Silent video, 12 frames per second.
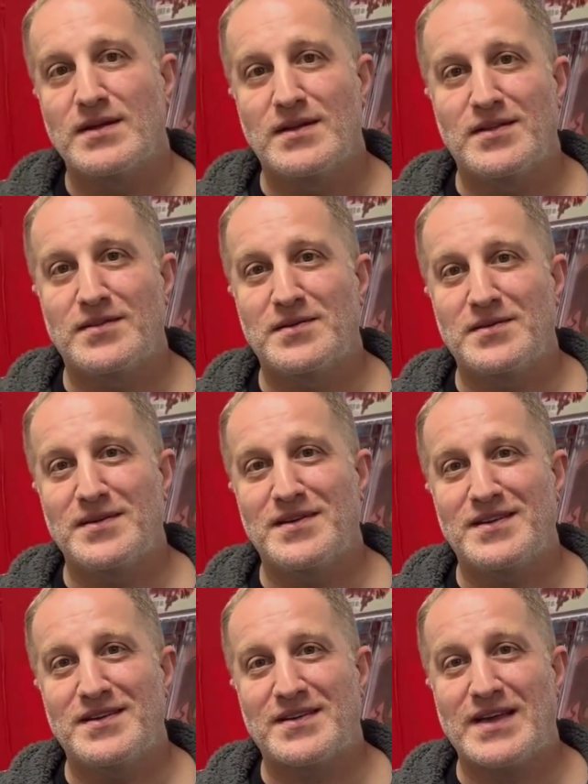
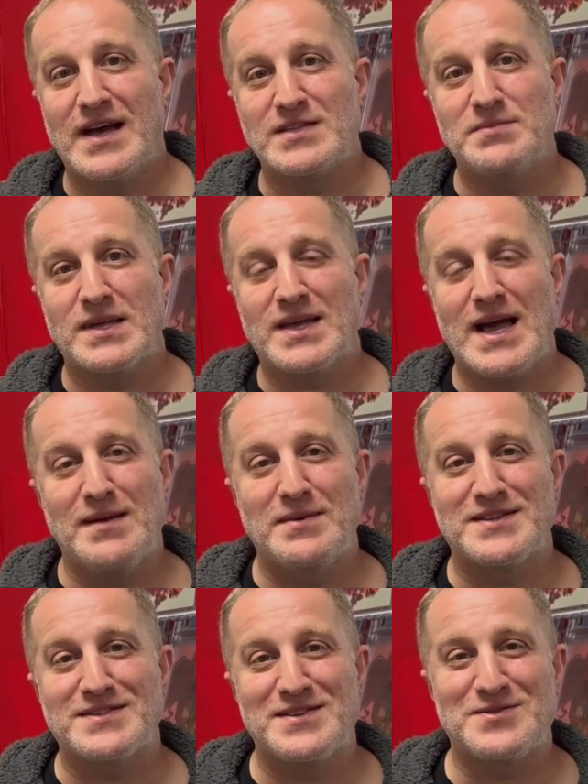Cosmic
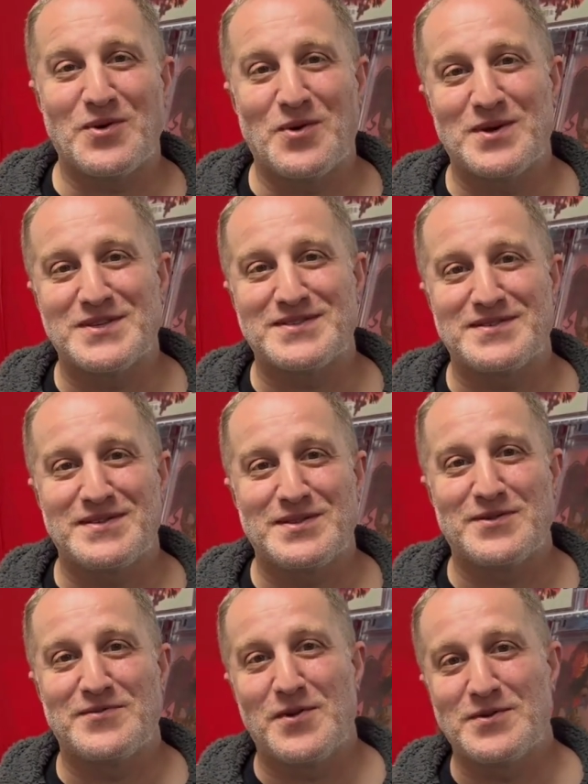Comics and Toys,
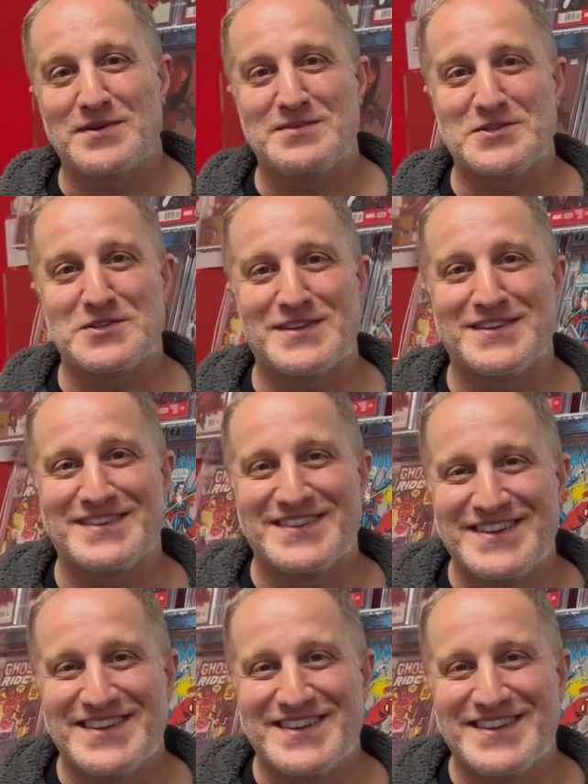Livonia, Michigan.